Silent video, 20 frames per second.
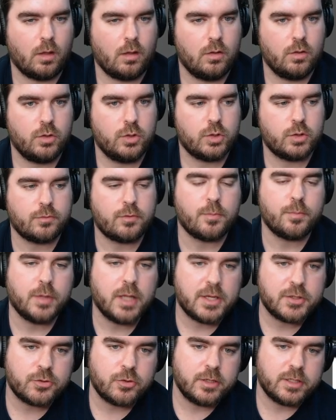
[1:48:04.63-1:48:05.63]
So if the
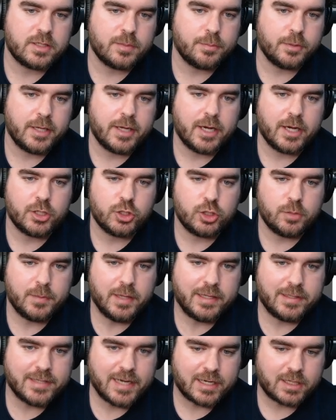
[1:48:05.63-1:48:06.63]
blast zone is the play, I assume they
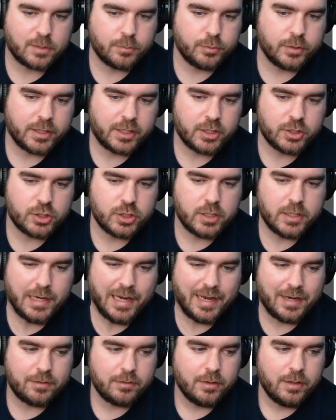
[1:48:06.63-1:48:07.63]
attack the Plague Engineer
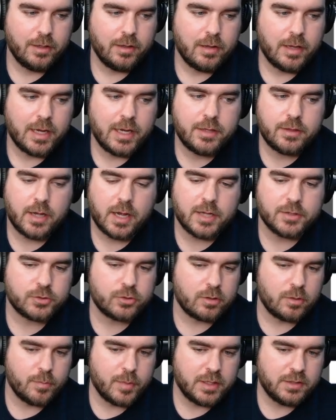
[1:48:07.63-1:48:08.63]
at either us or
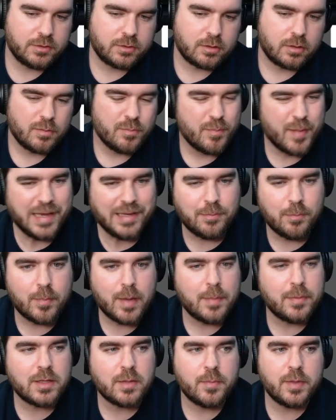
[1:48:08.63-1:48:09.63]
the Minsk.
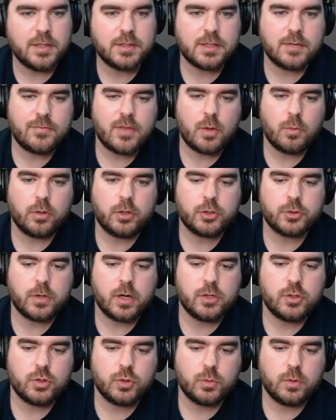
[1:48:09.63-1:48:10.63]
Maybe the Minsk if they want to try
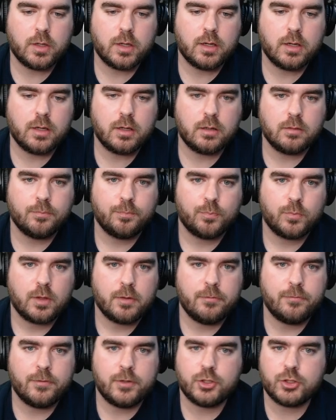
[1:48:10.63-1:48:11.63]
to
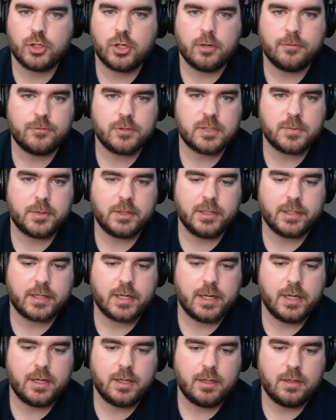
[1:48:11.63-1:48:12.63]
finish it off with something like
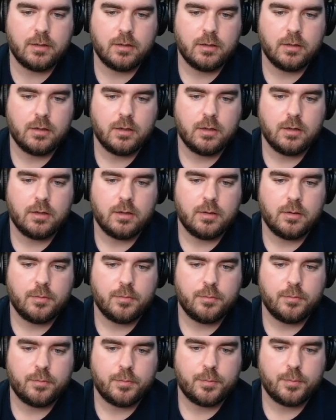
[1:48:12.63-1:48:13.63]
a
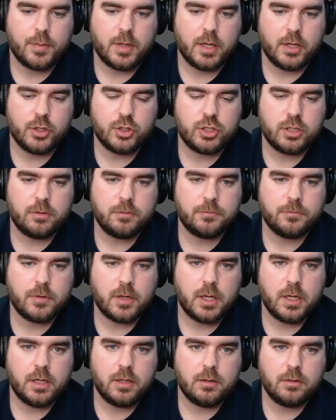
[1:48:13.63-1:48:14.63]
Punishing
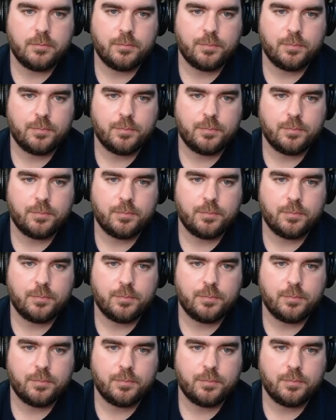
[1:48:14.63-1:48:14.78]
Fire.